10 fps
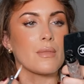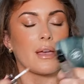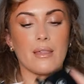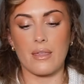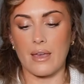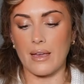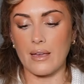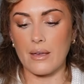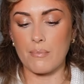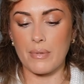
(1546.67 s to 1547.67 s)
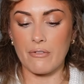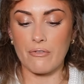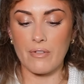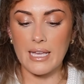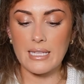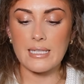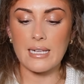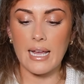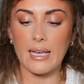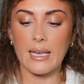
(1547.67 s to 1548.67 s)
I think. But it feels
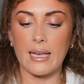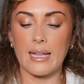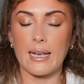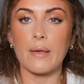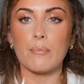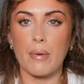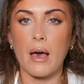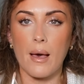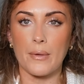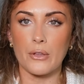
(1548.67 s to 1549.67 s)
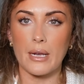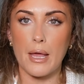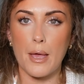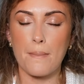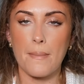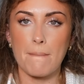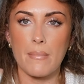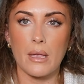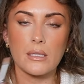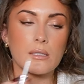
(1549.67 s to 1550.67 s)
like a lip balm on your lip.
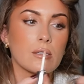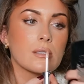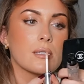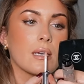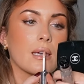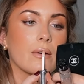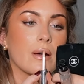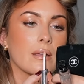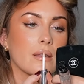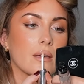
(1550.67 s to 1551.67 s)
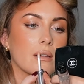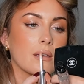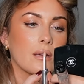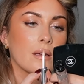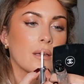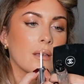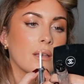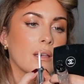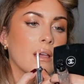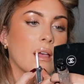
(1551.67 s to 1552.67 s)
Like it's not sticky or anything.
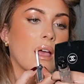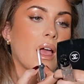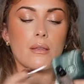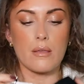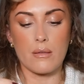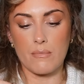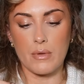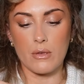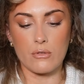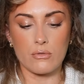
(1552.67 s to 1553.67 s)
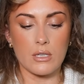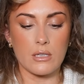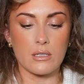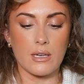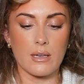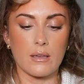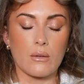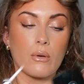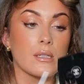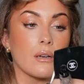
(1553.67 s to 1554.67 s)
But you do need uh,
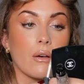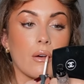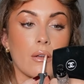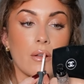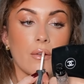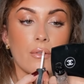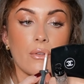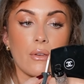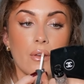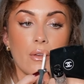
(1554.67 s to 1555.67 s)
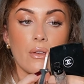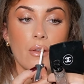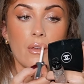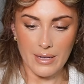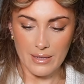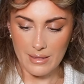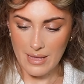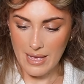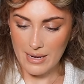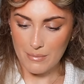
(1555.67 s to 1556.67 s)
quite a lot, I would say. And
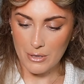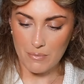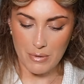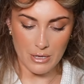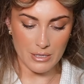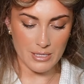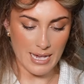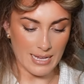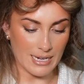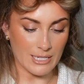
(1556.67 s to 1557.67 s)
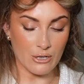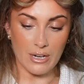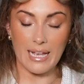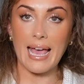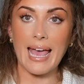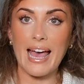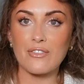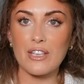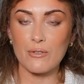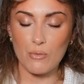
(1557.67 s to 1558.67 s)
then I'm going to put highlighter on. Like, I
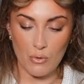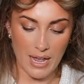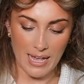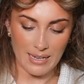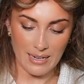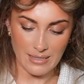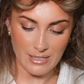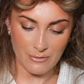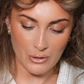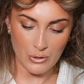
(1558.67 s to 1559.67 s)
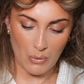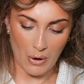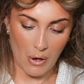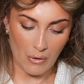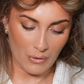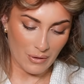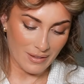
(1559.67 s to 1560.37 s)
haven't even worn highlighter for so long.